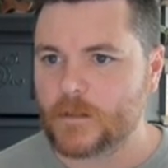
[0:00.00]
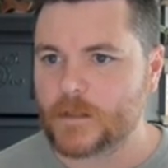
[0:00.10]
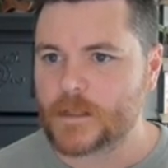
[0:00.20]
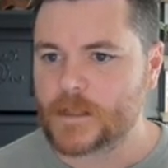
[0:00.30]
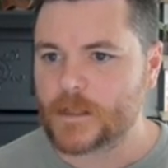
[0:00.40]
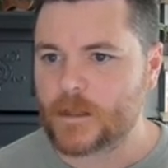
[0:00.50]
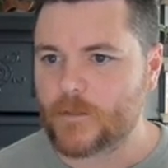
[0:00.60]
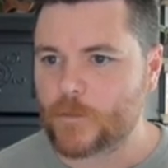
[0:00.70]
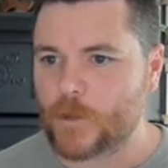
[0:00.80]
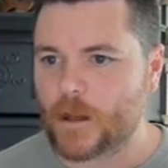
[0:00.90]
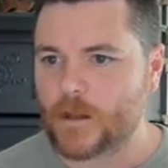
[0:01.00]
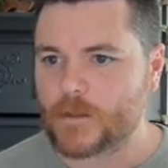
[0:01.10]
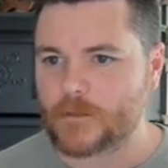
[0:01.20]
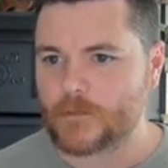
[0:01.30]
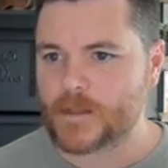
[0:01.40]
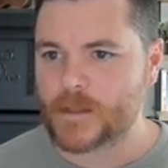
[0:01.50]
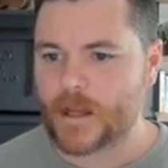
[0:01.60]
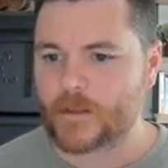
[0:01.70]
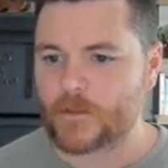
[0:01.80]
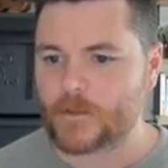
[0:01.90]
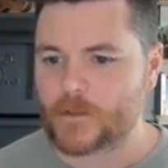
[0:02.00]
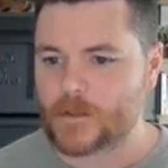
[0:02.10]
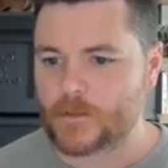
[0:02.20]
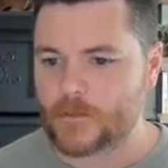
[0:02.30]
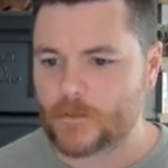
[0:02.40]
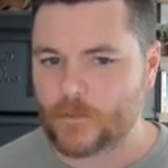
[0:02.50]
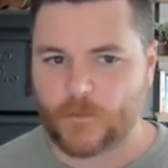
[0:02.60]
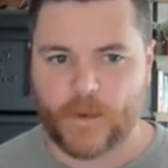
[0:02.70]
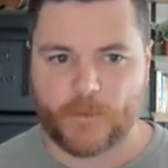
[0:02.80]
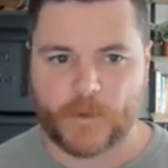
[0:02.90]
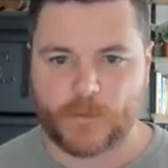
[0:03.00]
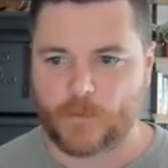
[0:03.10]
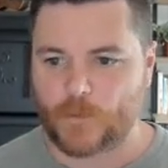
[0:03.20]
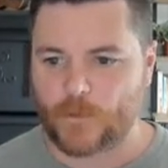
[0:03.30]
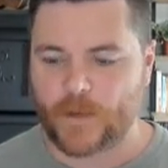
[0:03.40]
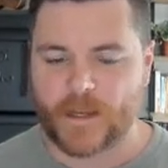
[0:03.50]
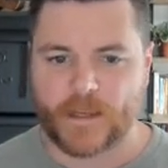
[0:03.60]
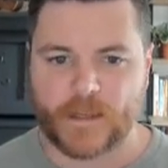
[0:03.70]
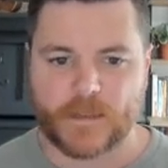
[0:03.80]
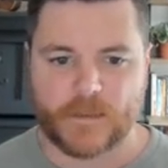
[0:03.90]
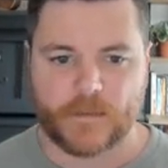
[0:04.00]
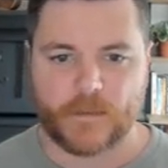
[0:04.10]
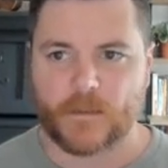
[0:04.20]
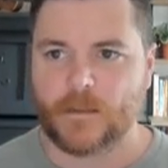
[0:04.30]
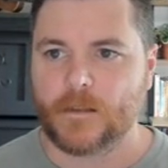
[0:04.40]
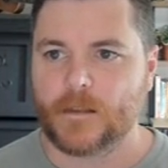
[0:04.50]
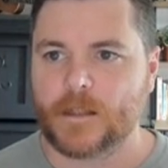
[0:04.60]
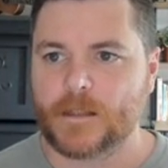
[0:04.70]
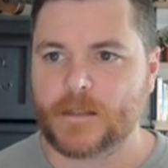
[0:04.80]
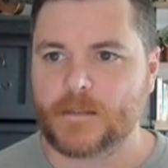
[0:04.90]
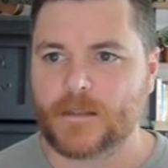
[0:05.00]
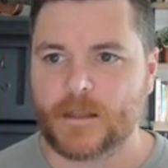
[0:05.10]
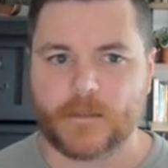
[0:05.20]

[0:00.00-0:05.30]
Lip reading: let's see, cover block, styles, 5 pixel border radius. It's